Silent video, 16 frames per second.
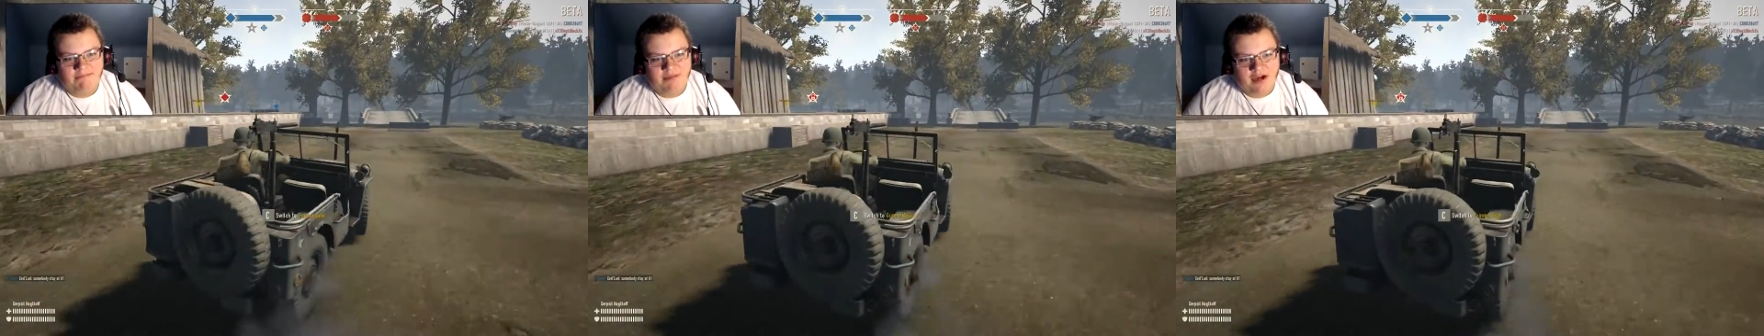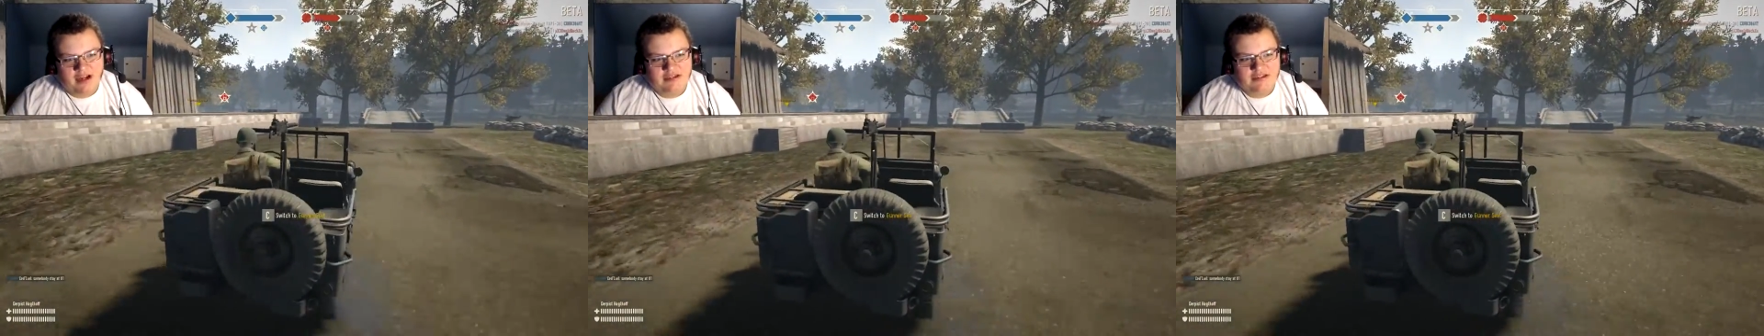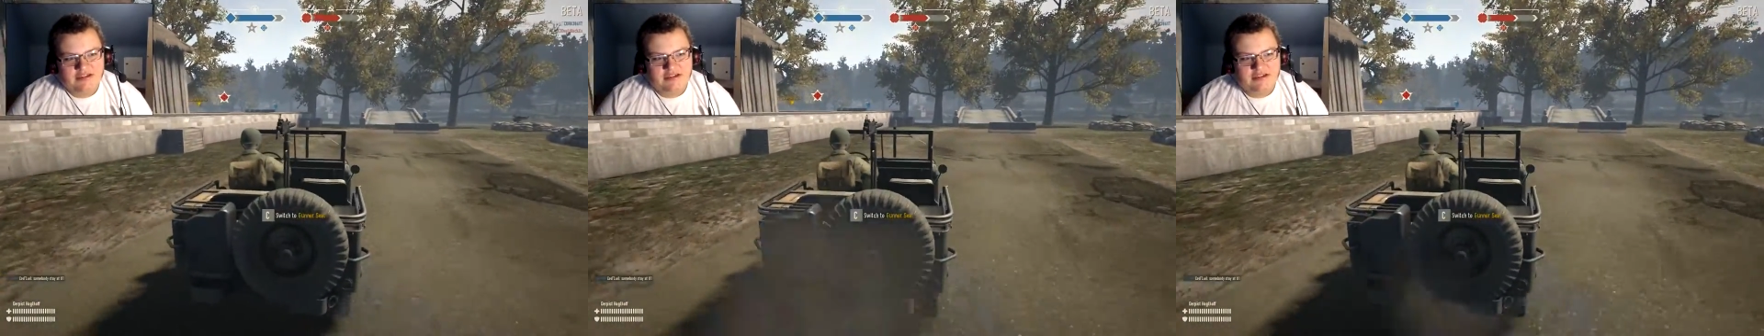
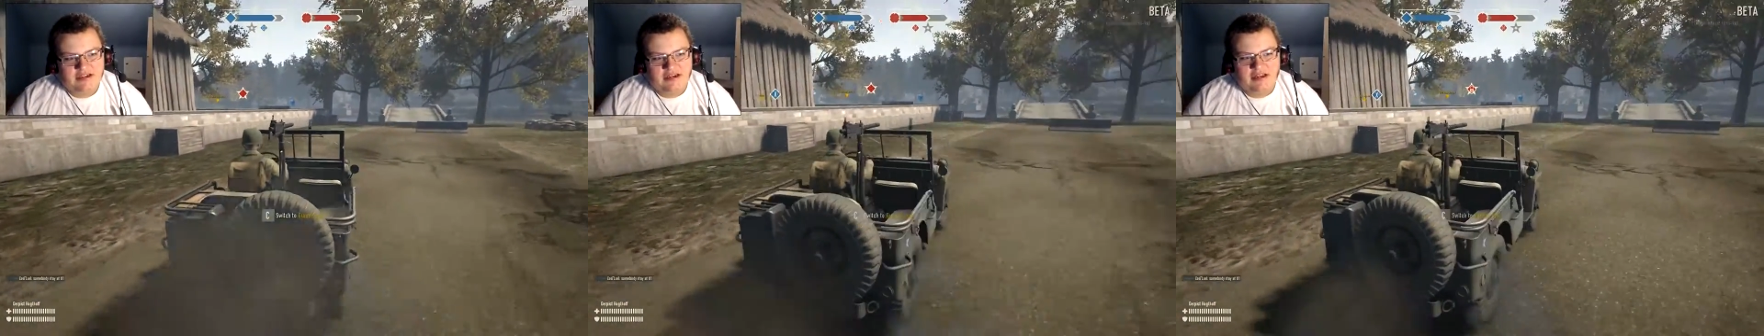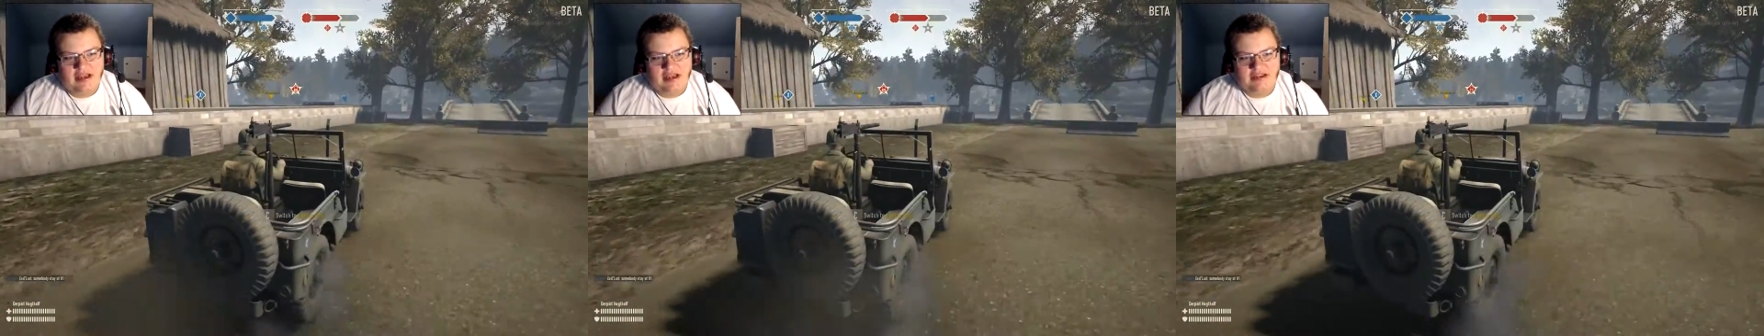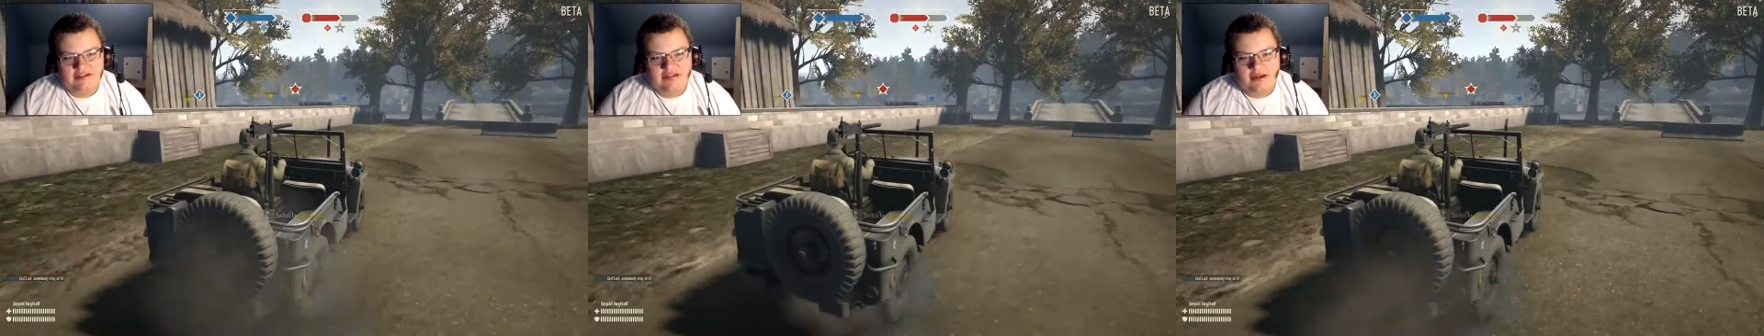but it
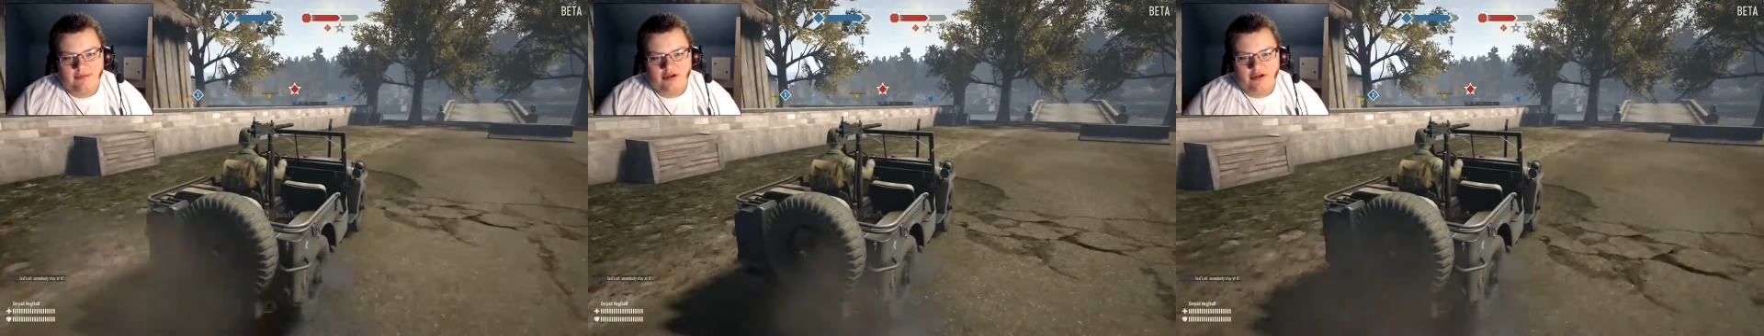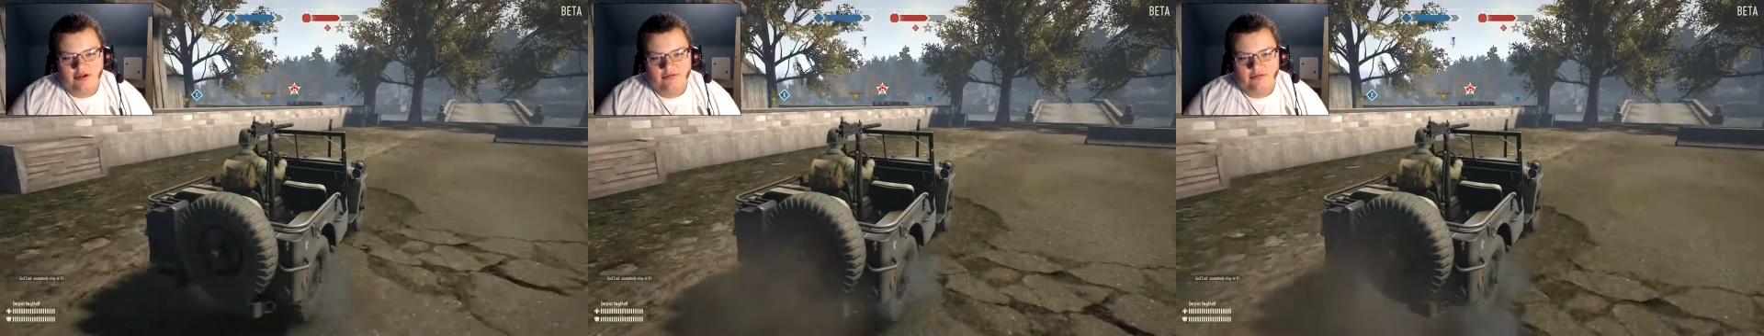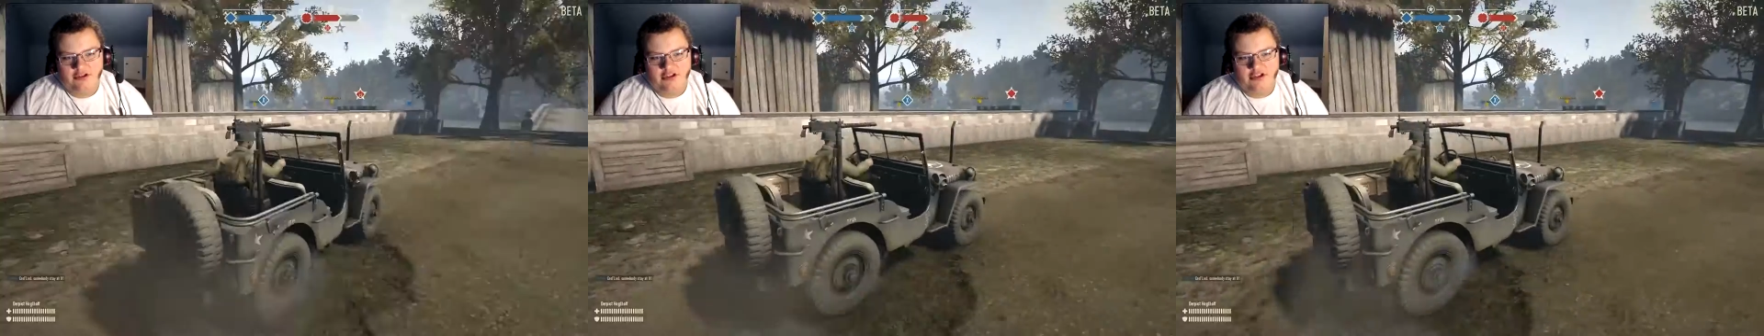has not been
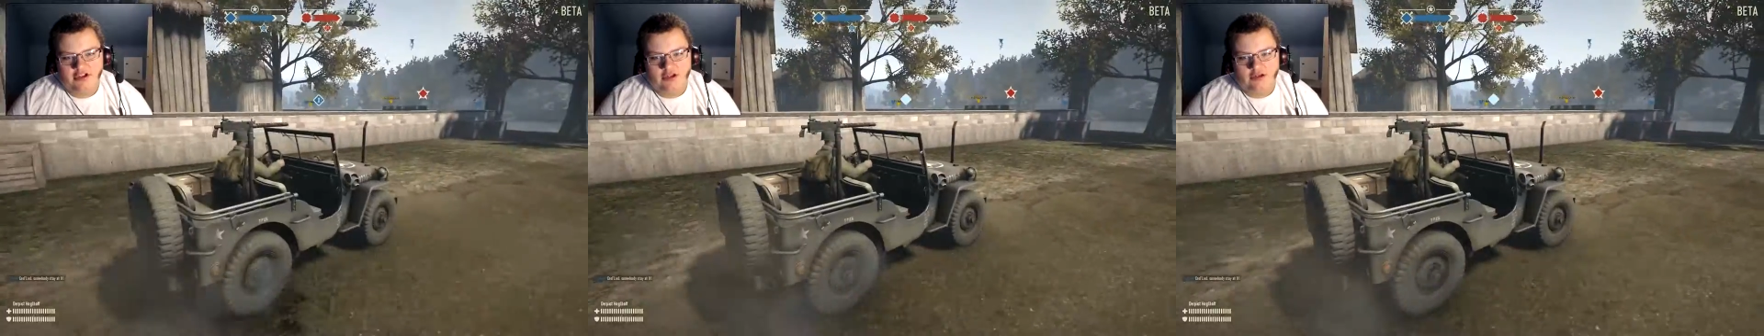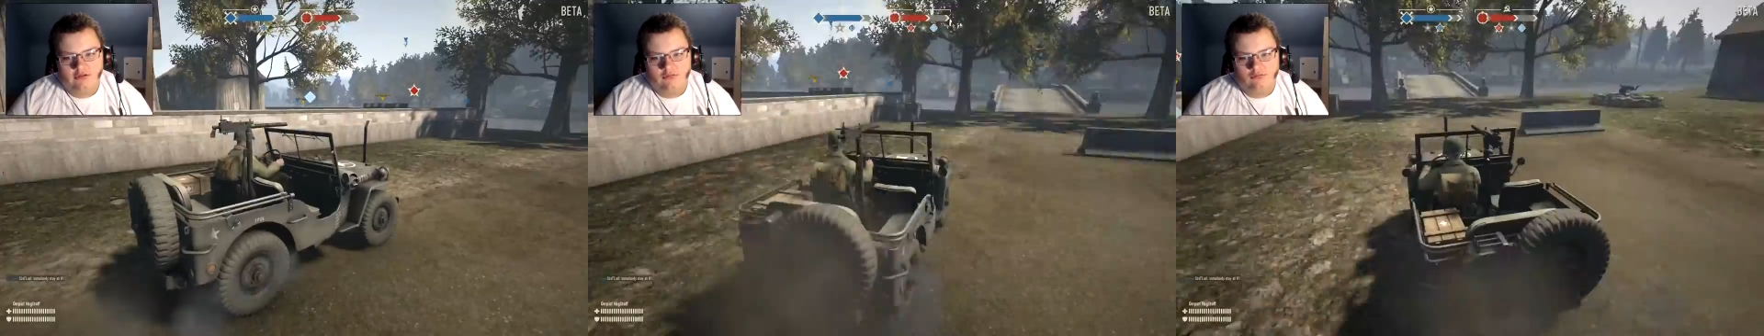completed yet.